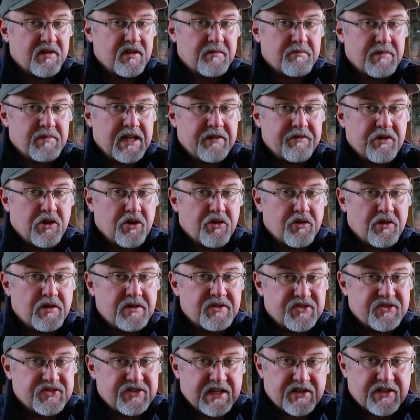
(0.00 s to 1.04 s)
believe it or not,
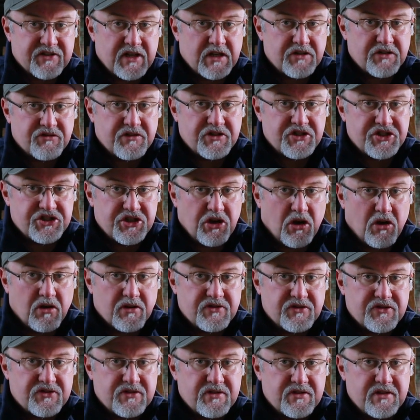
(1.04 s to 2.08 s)
600
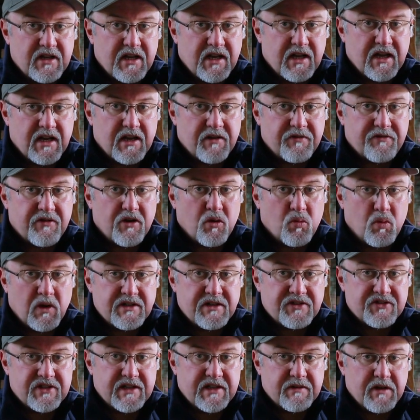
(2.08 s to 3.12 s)
shots for a
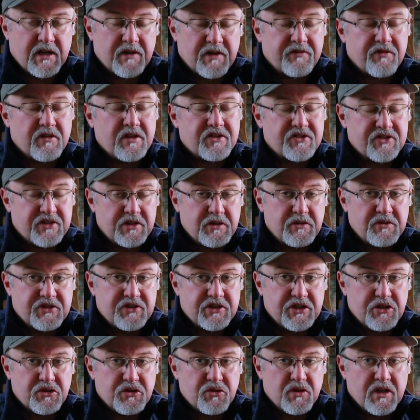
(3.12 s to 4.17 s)

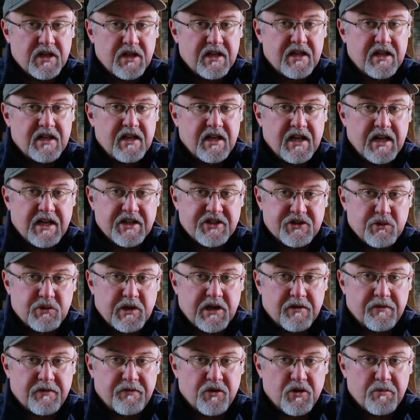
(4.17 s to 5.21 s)
2.2 at
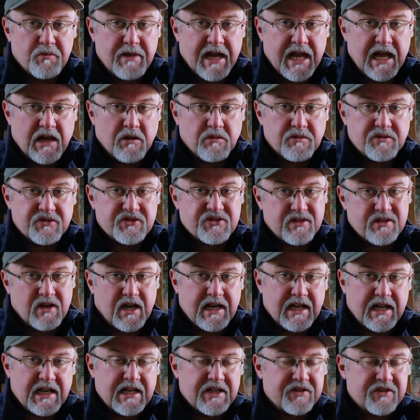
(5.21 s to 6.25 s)
12 foot pounds,
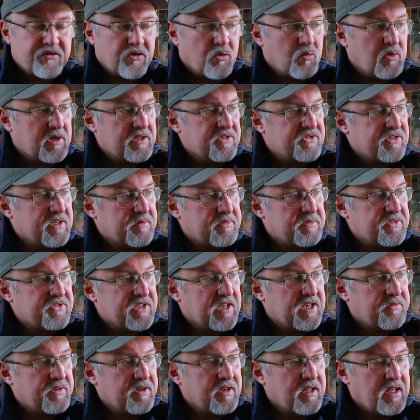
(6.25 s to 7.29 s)
slightly less for a
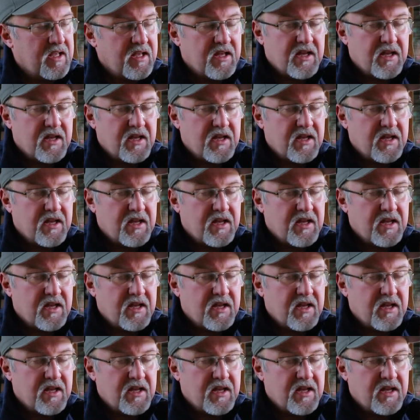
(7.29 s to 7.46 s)
177,